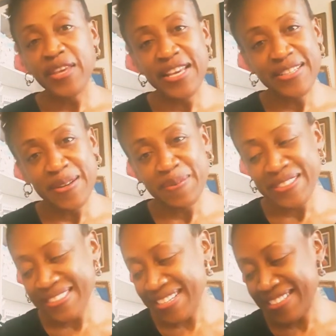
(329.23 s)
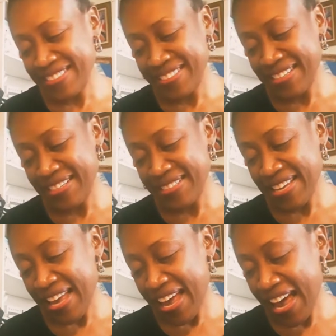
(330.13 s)
incomplete sentences,
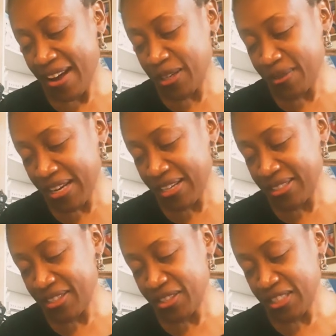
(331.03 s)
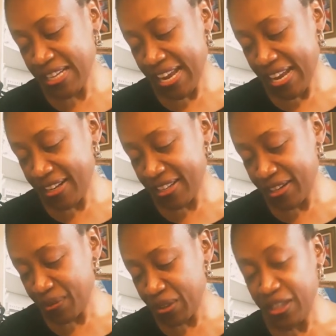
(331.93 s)
error recognition, and
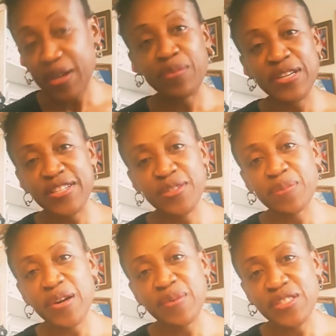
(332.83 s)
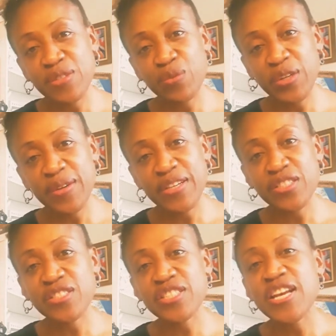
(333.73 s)
then the reading comprehension part, which is 40
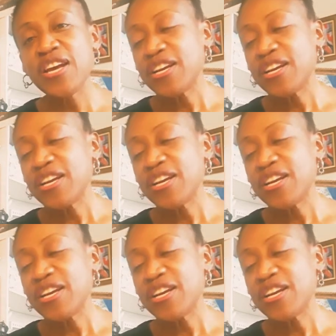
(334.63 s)
questions.